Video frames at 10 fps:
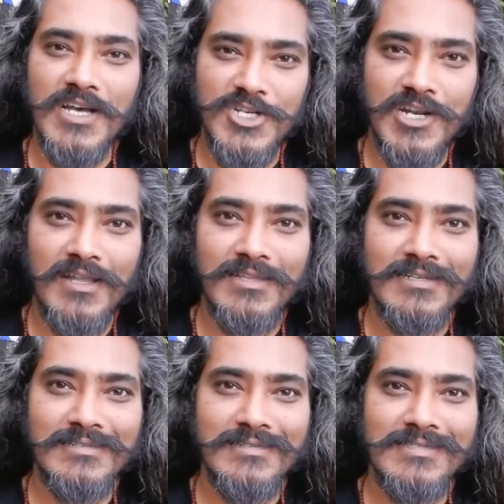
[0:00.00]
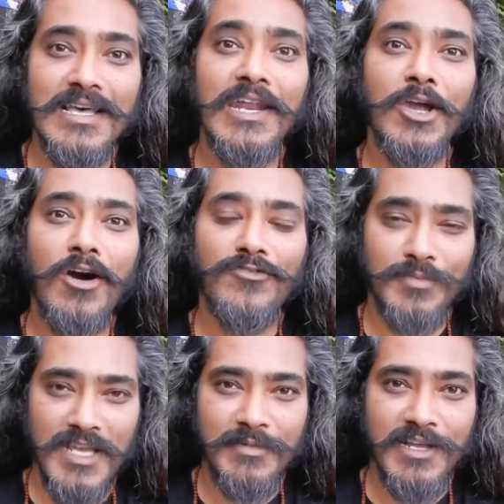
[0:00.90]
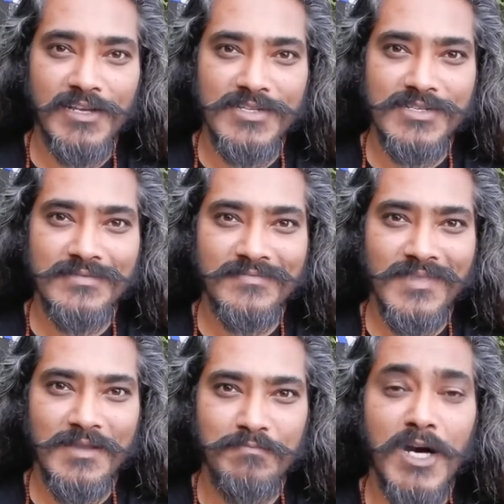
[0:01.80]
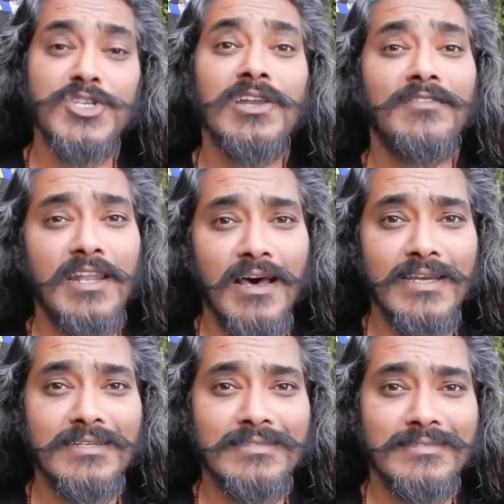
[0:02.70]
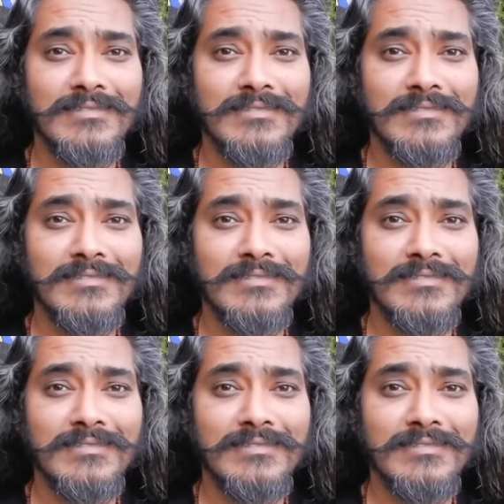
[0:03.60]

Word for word: is Akshananda signing off from the Himalayas. Much love and light.